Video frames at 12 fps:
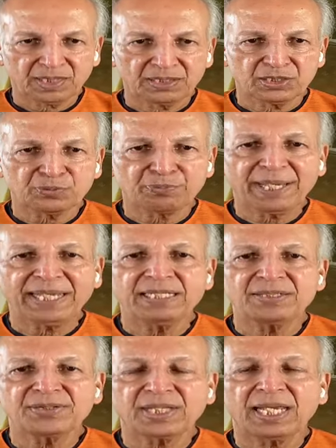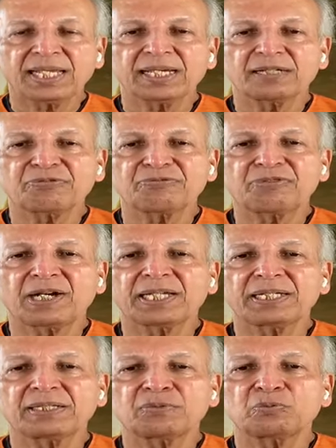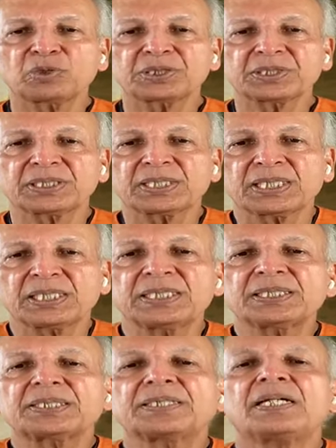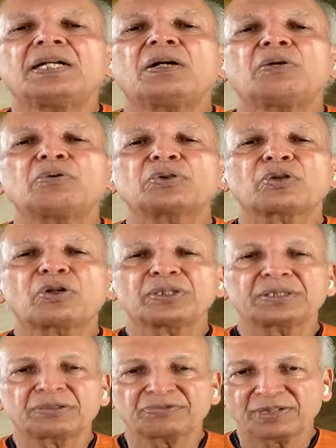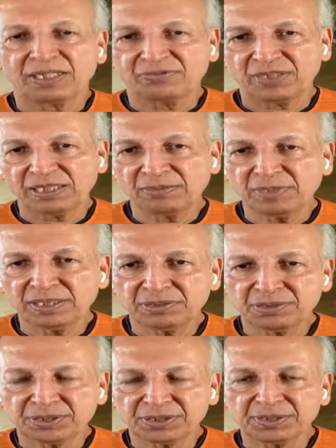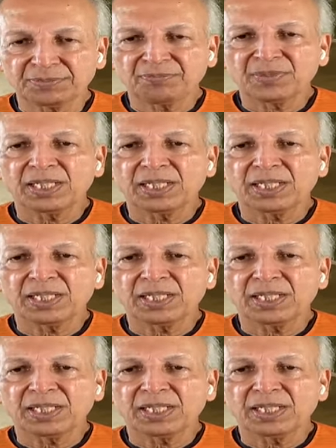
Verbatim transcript: Space, air, fire, water, earth. We call it the five elements.